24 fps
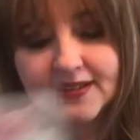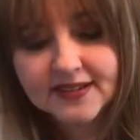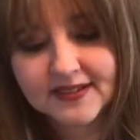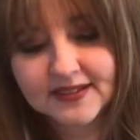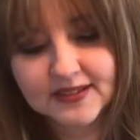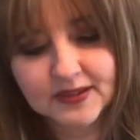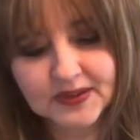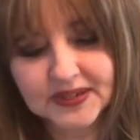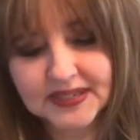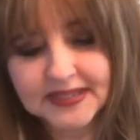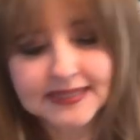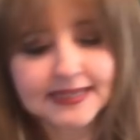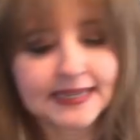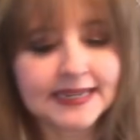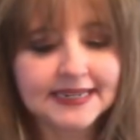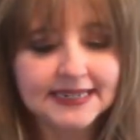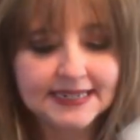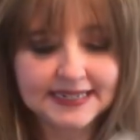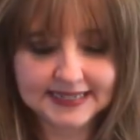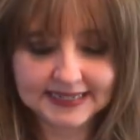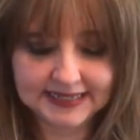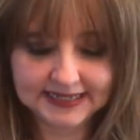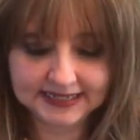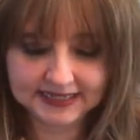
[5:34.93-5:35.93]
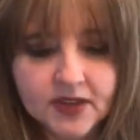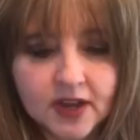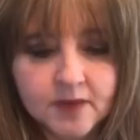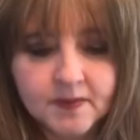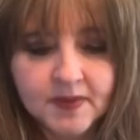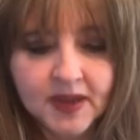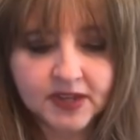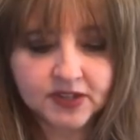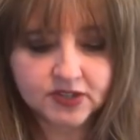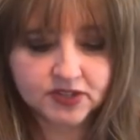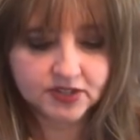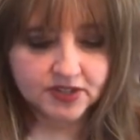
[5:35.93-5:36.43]
So excited.
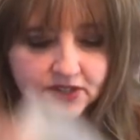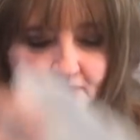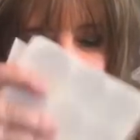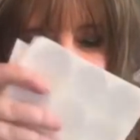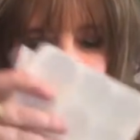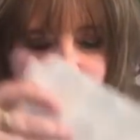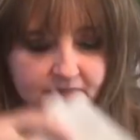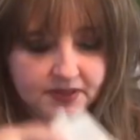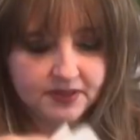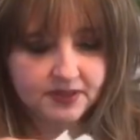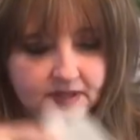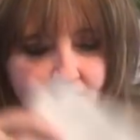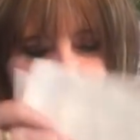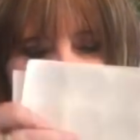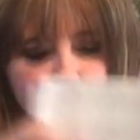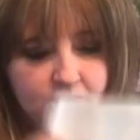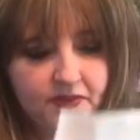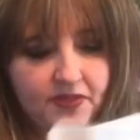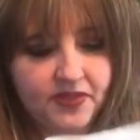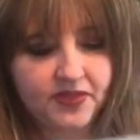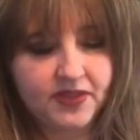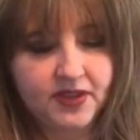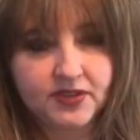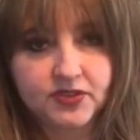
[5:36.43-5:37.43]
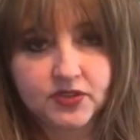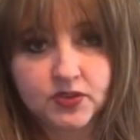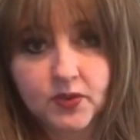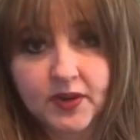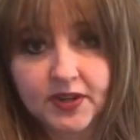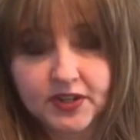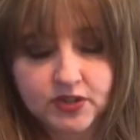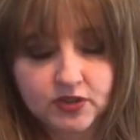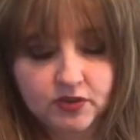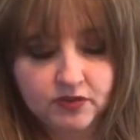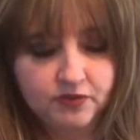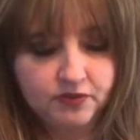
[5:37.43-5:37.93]
I'm actually going to put these with this so
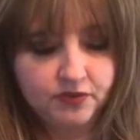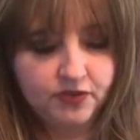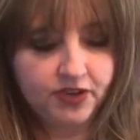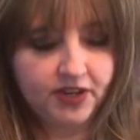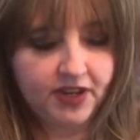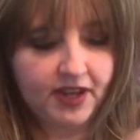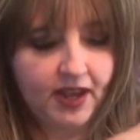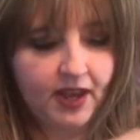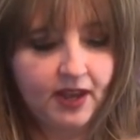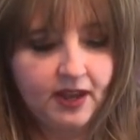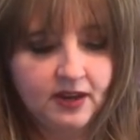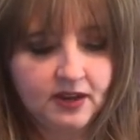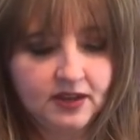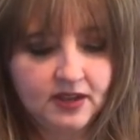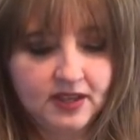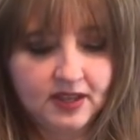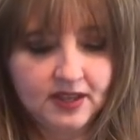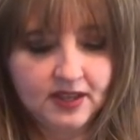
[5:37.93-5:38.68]
I don't forget.